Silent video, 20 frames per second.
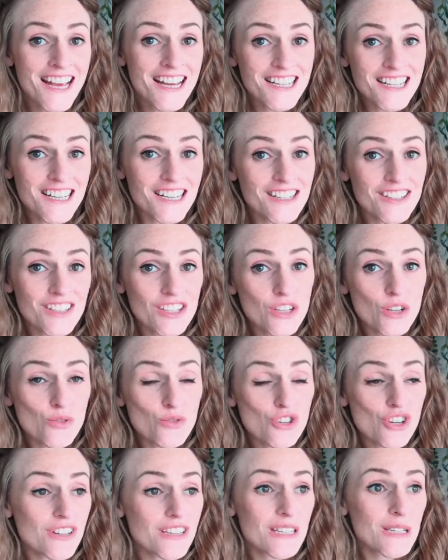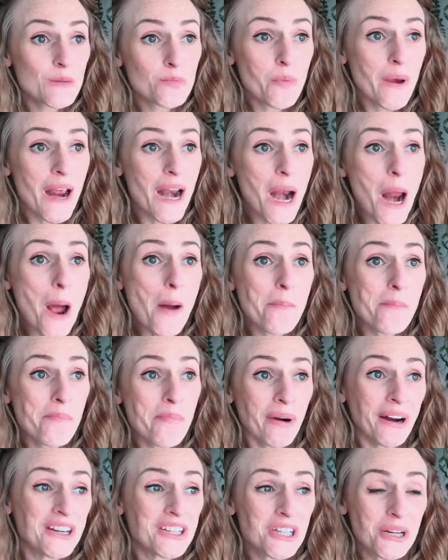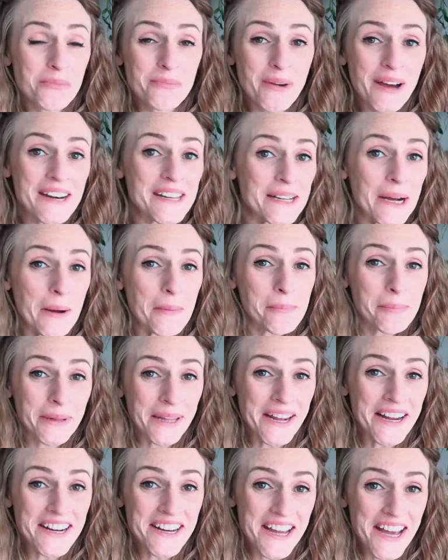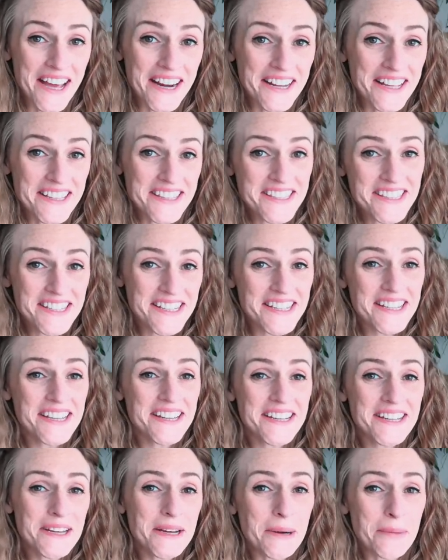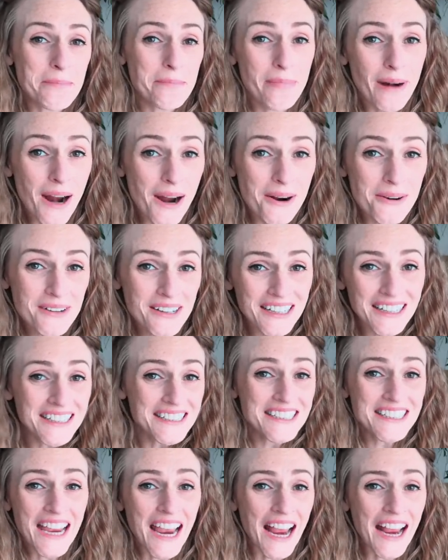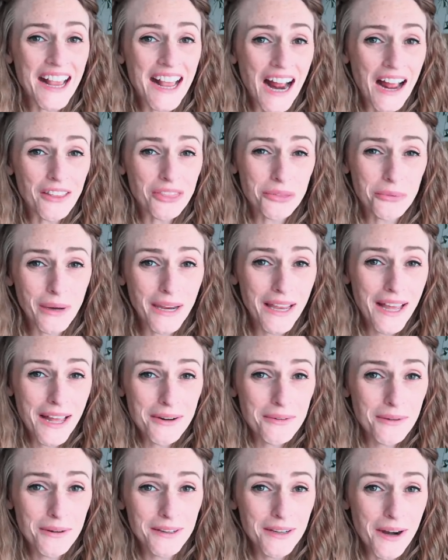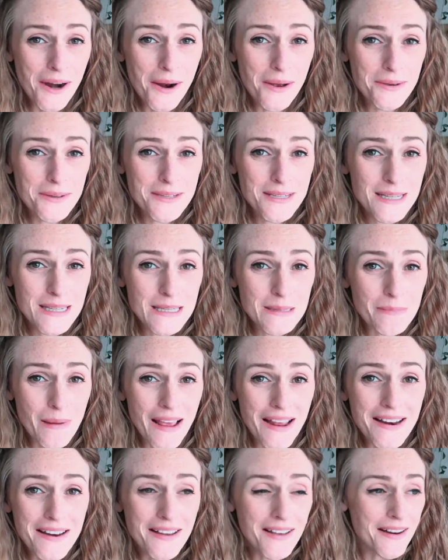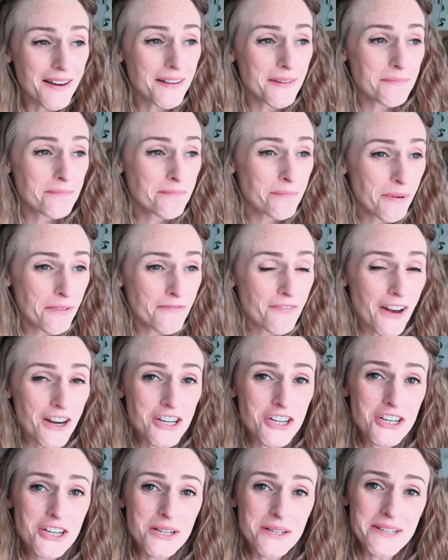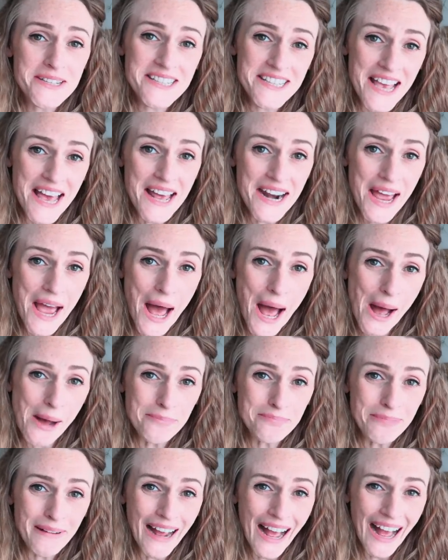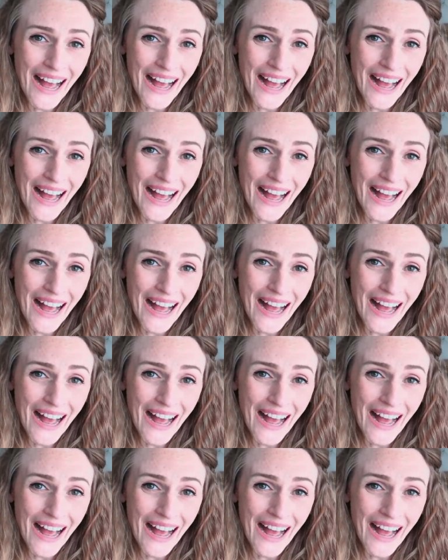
because you just spent a bunch of money on plant cuttings and you're broke and you ain't got 300 euros to spend on a professional setup.